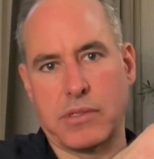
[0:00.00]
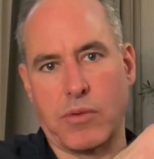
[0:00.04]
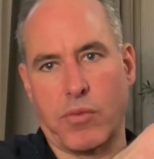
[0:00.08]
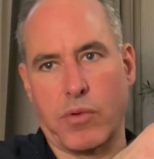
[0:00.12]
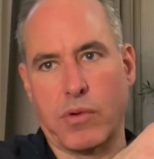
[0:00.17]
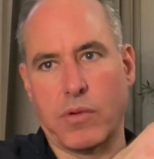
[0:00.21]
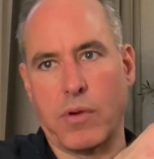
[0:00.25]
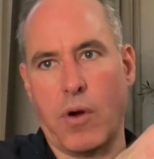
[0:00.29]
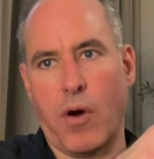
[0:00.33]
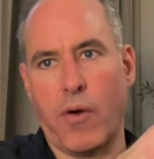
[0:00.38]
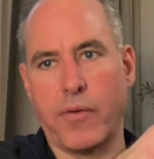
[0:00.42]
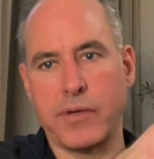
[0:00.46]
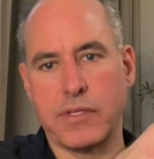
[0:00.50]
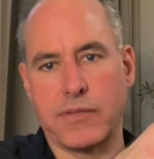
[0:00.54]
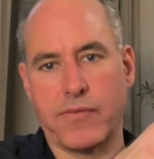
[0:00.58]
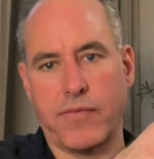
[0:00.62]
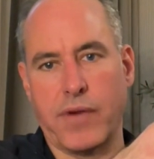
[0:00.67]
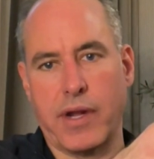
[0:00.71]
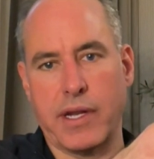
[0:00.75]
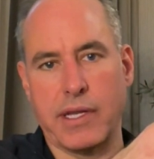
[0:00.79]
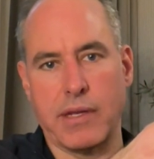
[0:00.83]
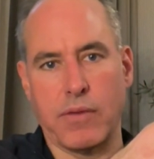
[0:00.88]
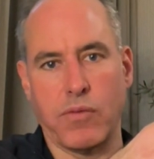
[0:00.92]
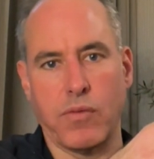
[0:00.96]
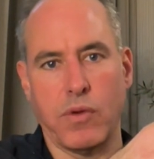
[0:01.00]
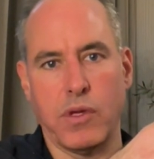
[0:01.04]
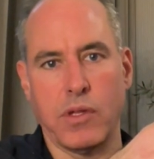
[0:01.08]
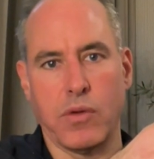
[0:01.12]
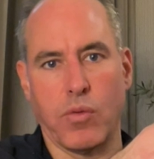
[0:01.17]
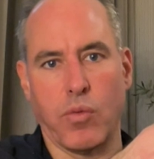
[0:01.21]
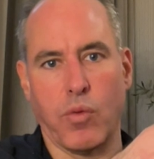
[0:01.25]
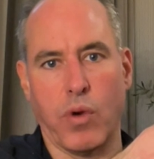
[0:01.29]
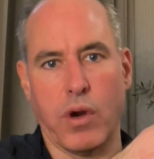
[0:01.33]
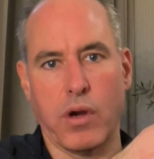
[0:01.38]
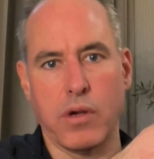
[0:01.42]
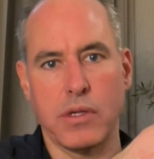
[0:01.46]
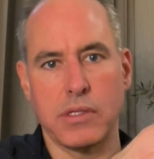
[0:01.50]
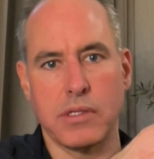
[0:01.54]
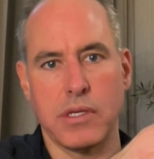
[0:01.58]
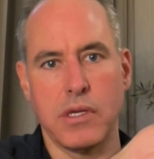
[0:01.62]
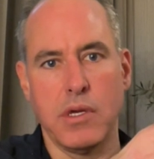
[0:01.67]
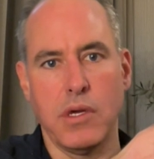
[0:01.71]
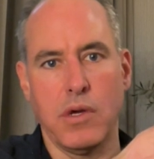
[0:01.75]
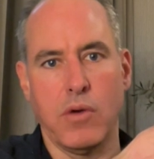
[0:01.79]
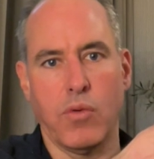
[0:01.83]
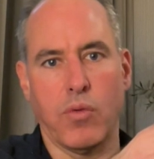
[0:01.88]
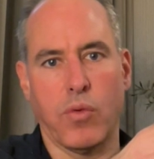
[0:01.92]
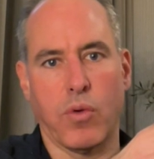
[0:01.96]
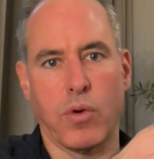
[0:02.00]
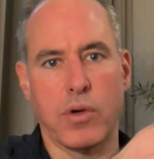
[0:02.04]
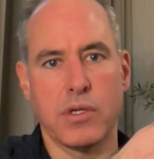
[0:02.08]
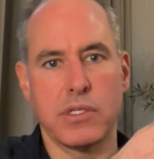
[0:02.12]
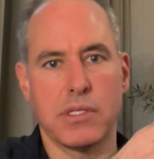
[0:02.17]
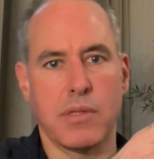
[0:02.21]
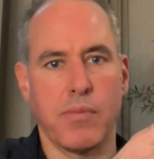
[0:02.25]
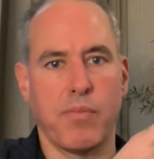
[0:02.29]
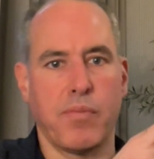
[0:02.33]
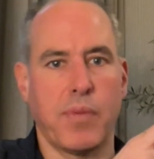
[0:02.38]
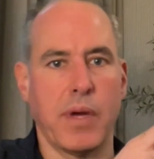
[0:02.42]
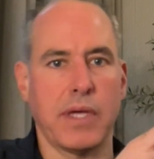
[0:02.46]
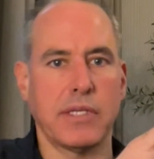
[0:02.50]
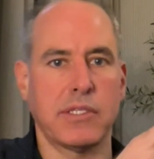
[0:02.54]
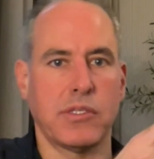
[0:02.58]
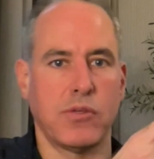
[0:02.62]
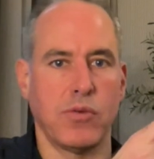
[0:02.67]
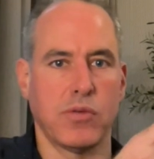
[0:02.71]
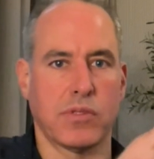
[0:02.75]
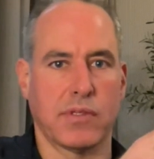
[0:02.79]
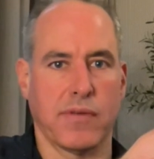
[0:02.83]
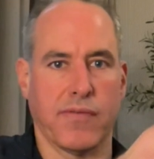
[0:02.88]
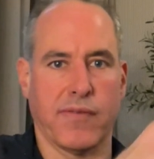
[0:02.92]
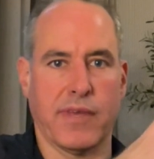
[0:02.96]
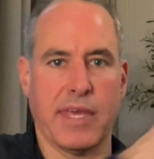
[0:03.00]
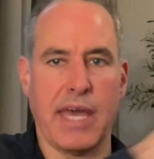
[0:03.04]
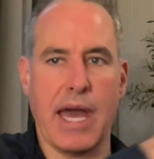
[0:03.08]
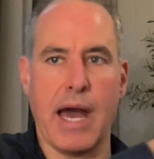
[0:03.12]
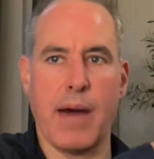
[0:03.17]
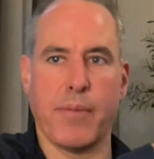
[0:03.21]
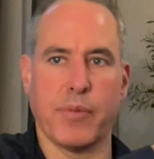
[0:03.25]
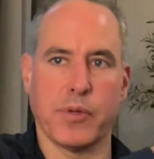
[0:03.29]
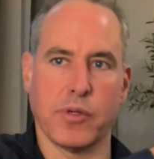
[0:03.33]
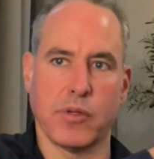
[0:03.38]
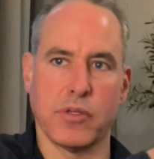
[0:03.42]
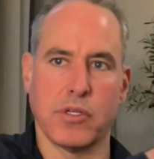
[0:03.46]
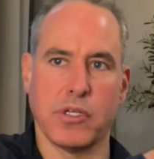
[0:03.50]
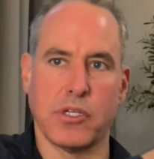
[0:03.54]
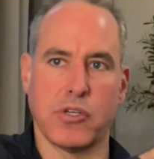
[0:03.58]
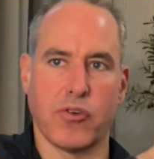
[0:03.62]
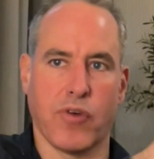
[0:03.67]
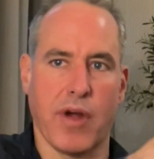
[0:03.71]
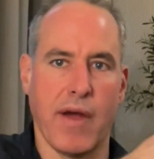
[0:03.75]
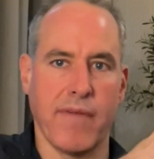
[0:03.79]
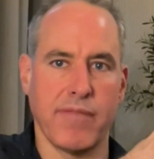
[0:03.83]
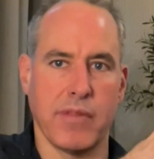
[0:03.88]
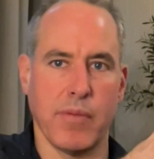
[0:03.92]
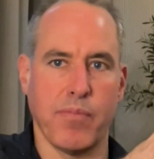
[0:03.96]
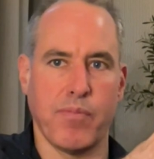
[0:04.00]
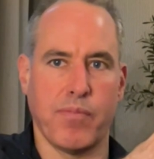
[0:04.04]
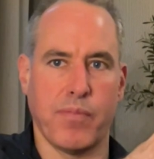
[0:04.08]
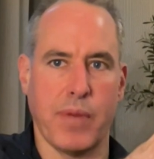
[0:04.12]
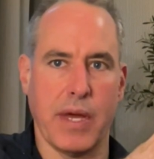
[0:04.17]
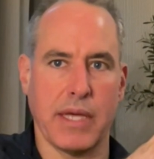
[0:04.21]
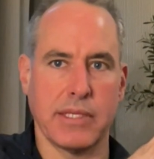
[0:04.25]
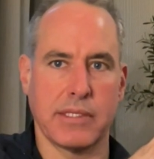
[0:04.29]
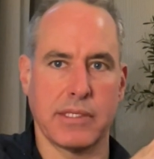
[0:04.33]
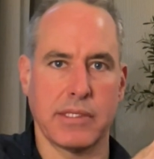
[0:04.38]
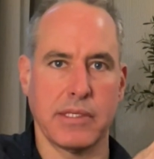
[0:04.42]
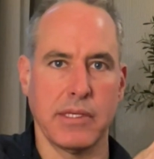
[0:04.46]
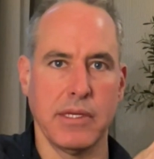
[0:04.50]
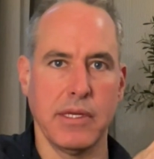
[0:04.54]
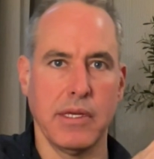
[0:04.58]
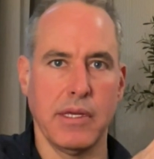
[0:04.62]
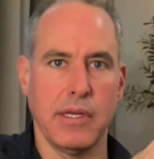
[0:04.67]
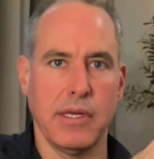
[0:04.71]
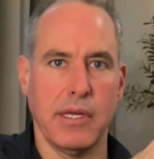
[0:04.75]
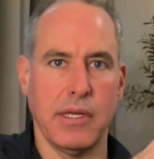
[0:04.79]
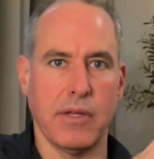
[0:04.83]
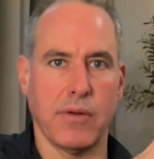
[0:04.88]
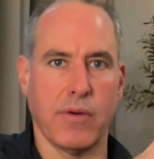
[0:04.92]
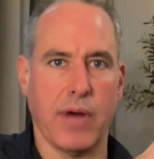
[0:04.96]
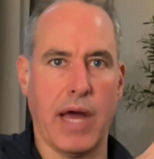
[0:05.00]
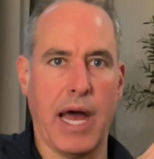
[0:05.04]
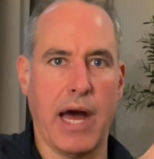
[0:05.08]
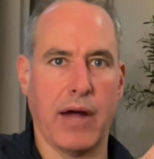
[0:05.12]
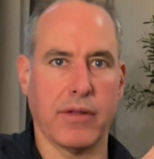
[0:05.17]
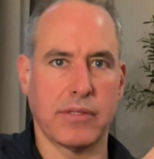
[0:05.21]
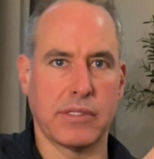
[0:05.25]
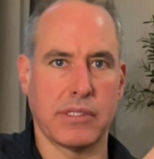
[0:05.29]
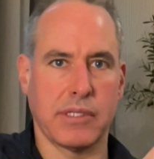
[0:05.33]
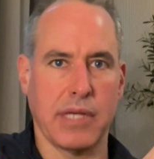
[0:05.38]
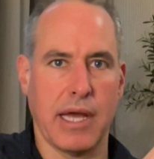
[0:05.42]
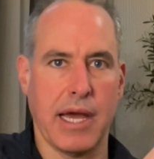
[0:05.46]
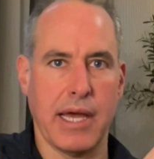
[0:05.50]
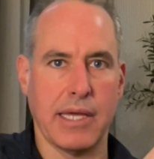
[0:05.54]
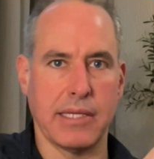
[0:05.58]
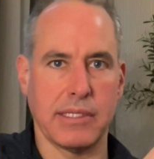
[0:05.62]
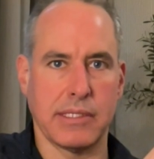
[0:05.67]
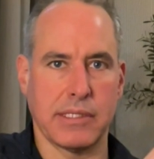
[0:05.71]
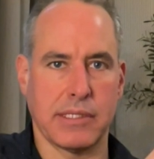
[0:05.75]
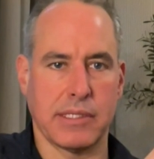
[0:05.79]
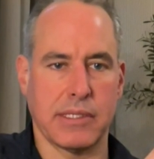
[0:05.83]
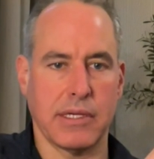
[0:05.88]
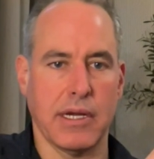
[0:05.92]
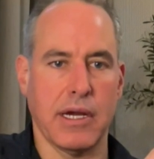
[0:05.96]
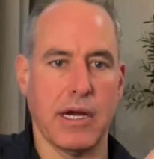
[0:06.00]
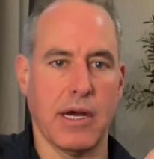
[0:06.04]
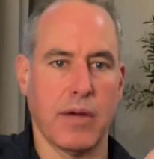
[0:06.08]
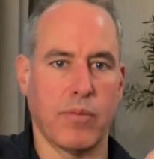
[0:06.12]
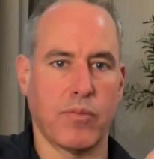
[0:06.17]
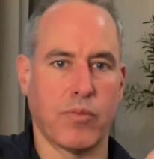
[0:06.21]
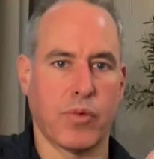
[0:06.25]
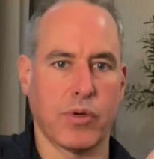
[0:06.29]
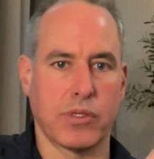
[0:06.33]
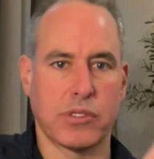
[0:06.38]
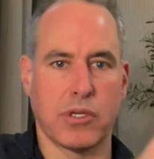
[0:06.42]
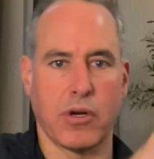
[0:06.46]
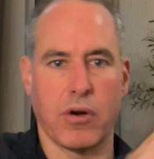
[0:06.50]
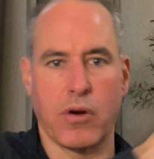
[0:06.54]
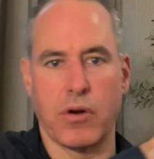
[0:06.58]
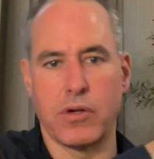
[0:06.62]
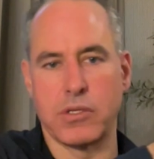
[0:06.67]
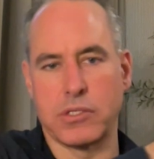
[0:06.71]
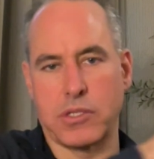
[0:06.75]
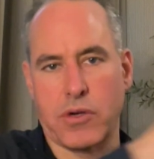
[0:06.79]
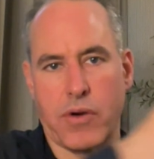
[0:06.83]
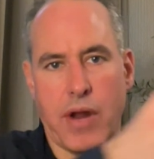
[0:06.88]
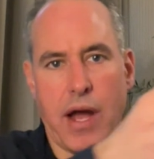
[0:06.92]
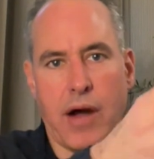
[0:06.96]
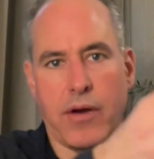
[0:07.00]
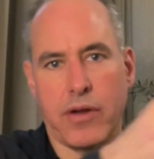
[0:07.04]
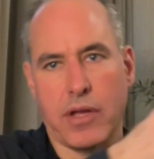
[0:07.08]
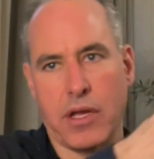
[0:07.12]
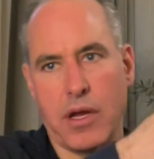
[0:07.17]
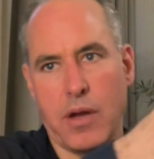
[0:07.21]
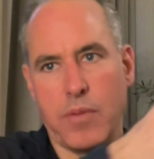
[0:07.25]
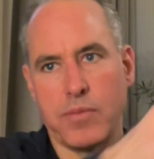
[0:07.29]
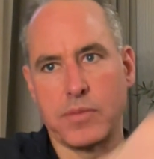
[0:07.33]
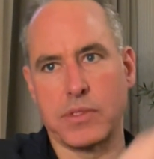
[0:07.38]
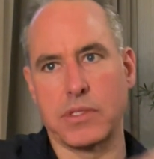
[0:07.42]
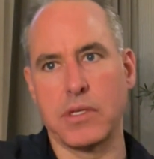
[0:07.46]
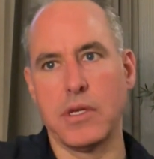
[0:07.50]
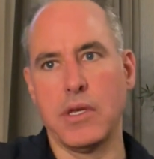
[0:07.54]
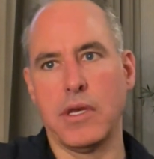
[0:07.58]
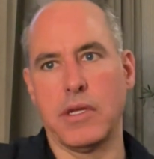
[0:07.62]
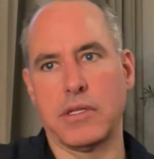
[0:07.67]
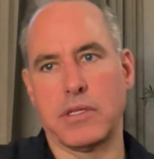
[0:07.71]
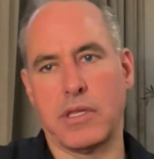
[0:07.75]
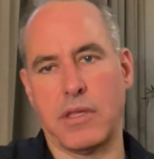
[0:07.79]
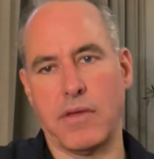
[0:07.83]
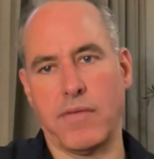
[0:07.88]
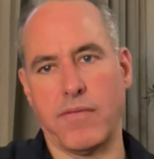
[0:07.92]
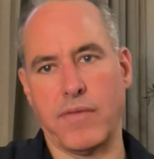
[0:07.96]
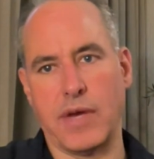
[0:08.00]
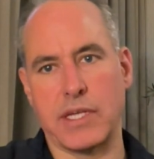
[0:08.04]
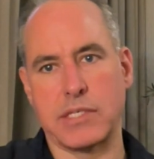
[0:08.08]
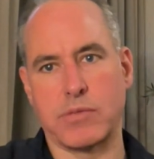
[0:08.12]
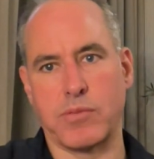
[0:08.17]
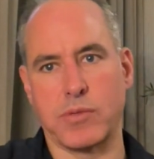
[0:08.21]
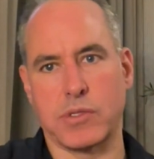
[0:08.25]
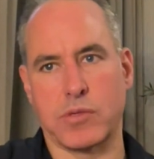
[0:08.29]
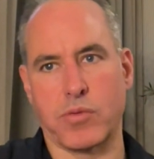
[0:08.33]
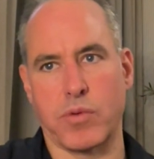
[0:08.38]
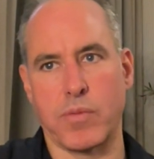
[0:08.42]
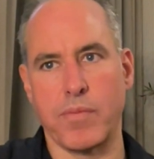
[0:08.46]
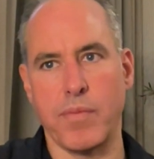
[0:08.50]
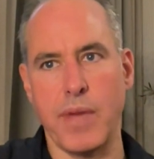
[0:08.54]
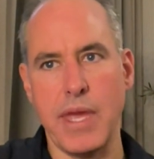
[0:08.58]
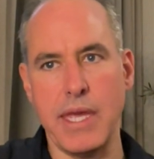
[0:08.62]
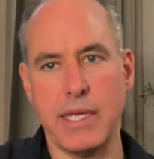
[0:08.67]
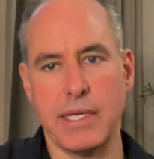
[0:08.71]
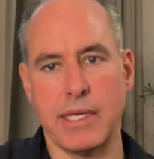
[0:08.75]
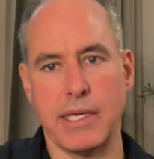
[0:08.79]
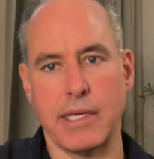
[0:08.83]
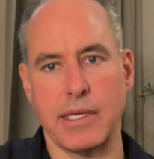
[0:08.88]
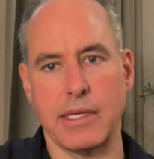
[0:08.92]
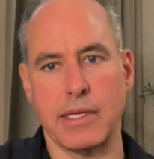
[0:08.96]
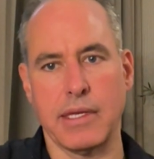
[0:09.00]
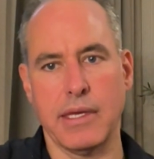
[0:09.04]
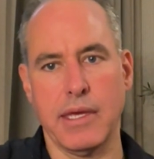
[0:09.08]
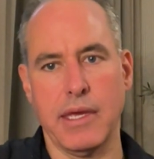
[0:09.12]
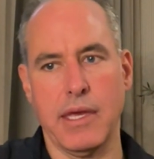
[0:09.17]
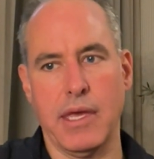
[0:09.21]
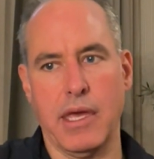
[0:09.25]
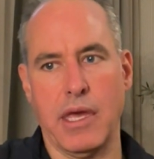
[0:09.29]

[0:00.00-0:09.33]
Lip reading: So we're always finding, where's the best use of capital to drive the best, outsized returns or outcomes to the investments we're making.